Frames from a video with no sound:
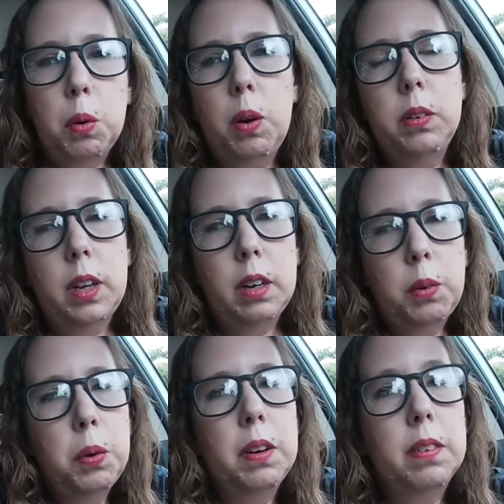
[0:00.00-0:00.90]
Ooh, hold on,
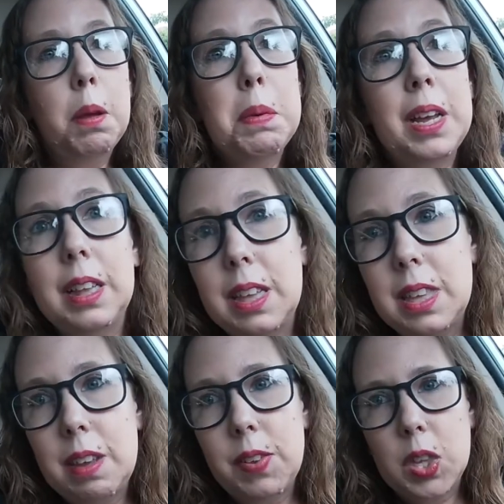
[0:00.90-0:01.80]
that order's coming in.
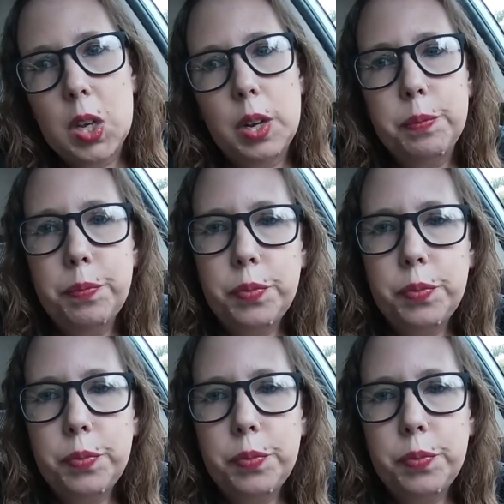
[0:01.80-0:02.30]
Let's see if it's good.